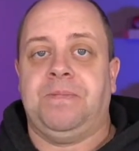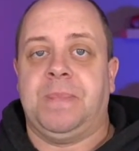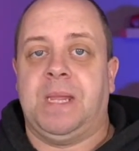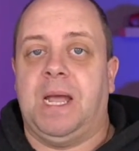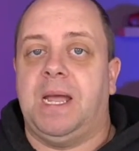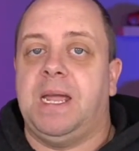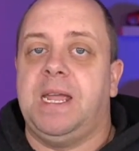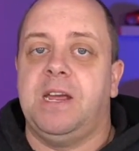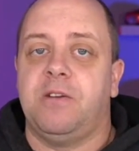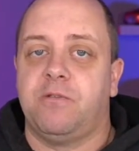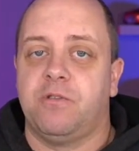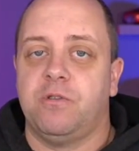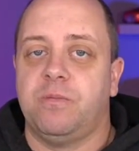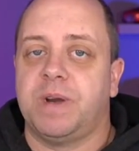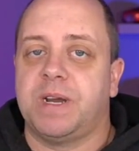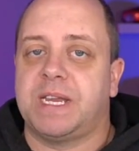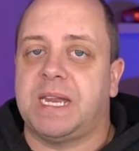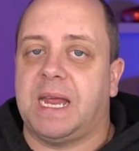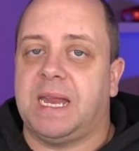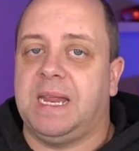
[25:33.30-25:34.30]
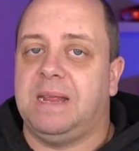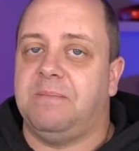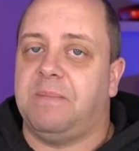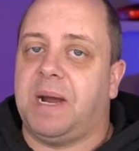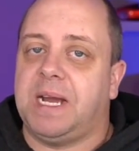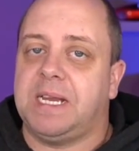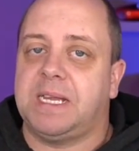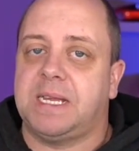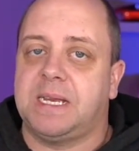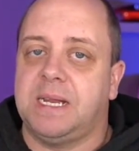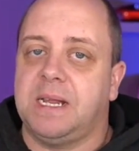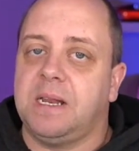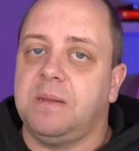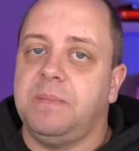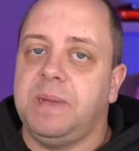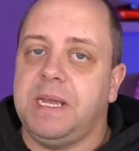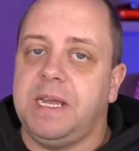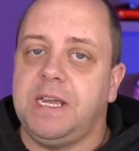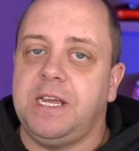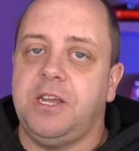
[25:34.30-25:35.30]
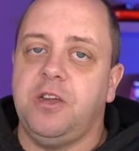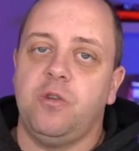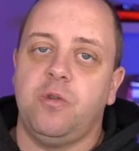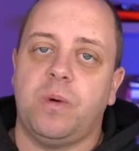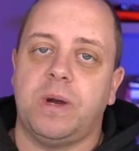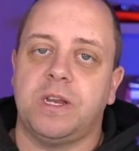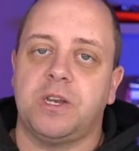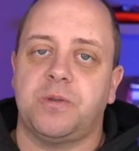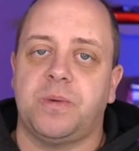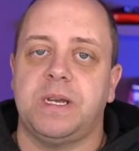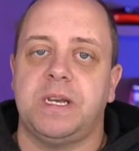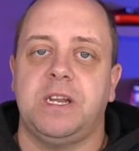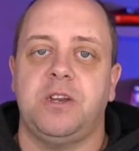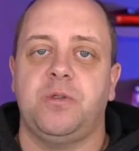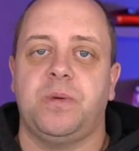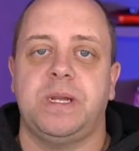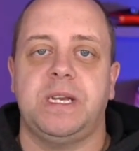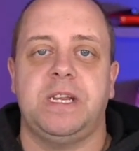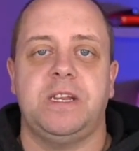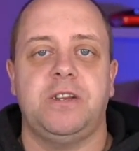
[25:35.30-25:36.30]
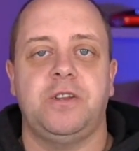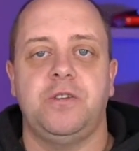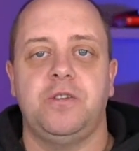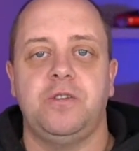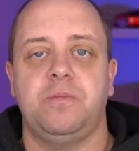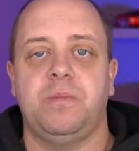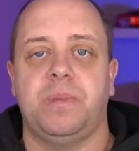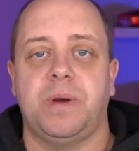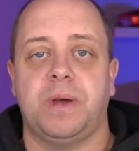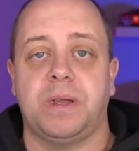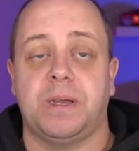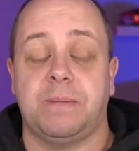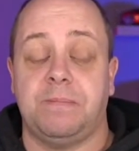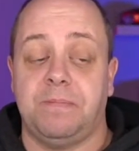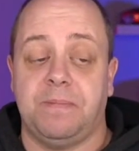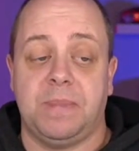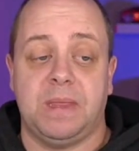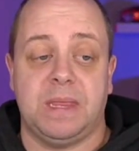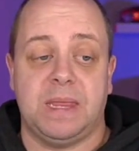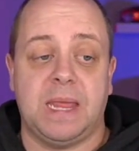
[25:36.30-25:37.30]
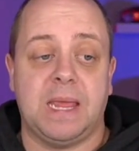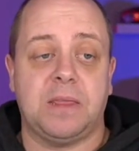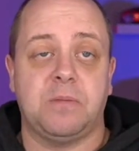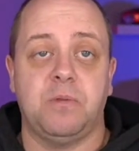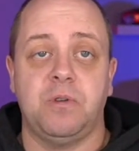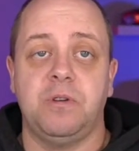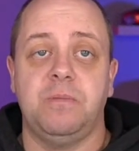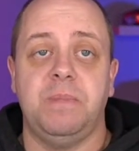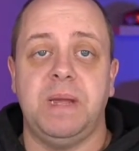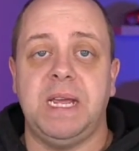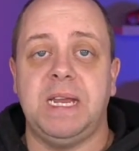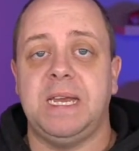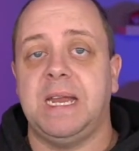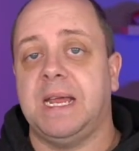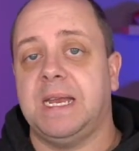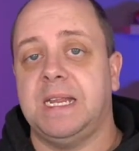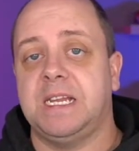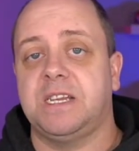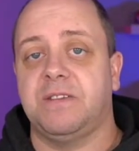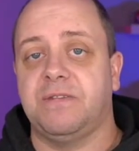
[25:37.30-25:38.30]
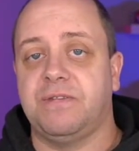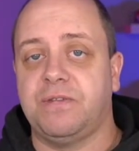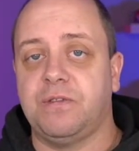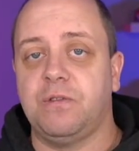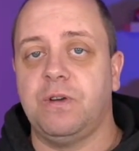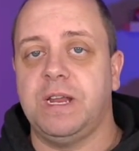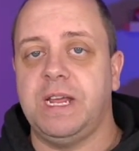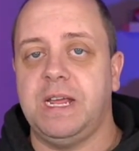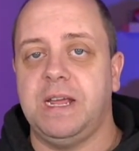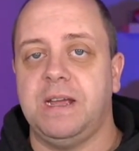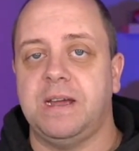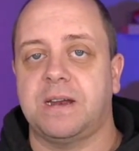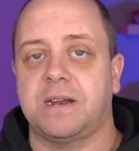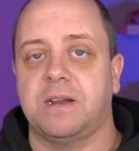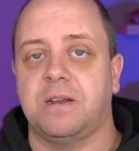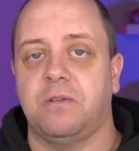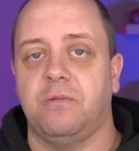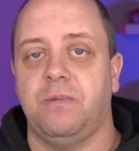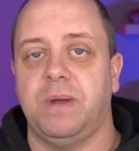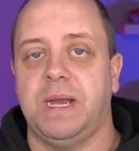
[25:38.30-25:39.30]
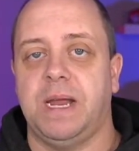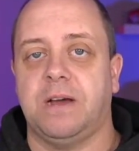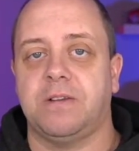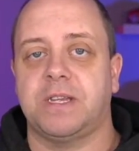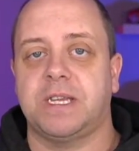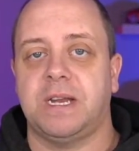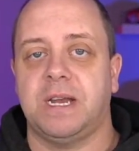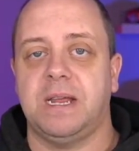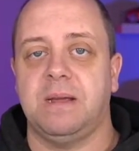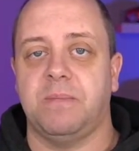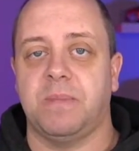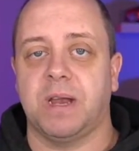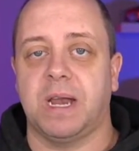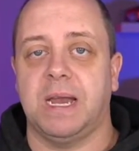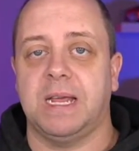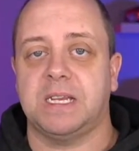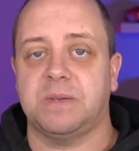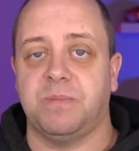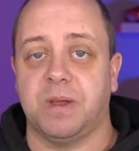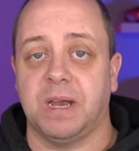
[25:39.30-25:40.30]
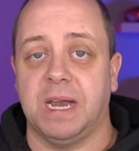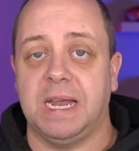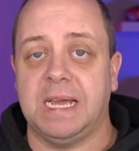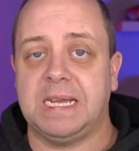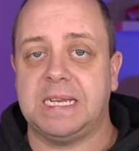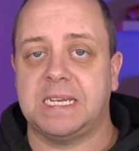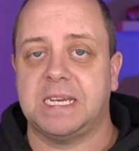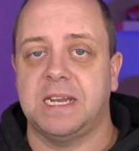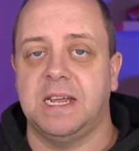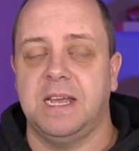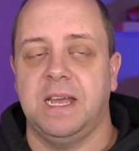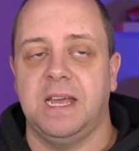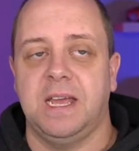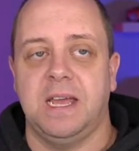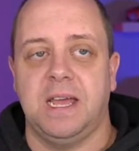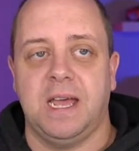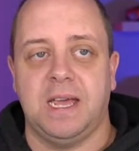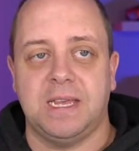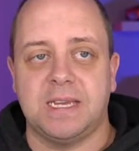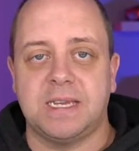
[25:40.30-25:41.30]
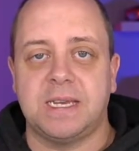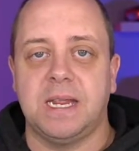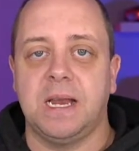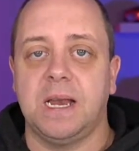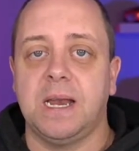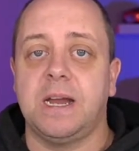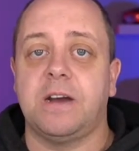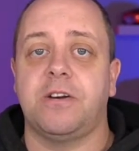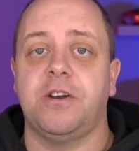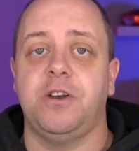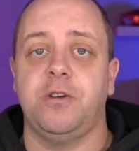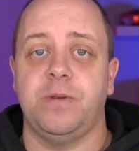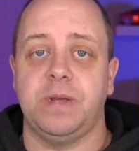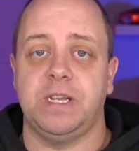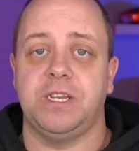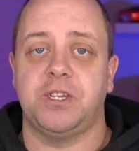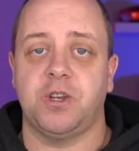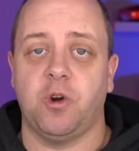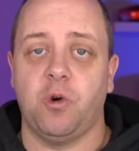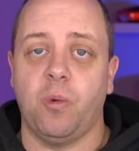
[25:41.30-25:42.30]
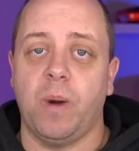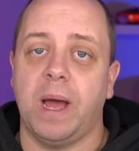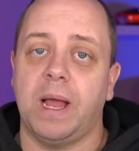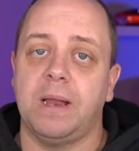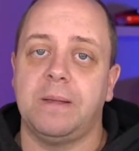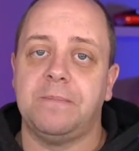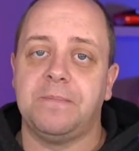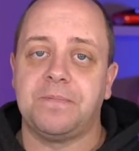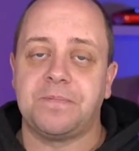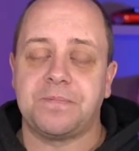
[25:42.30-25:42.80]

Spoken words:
I hear rumors that it might still be Q1 2022, but that would mean that it's a full year without selling Model S, Model X, and still they are doing so well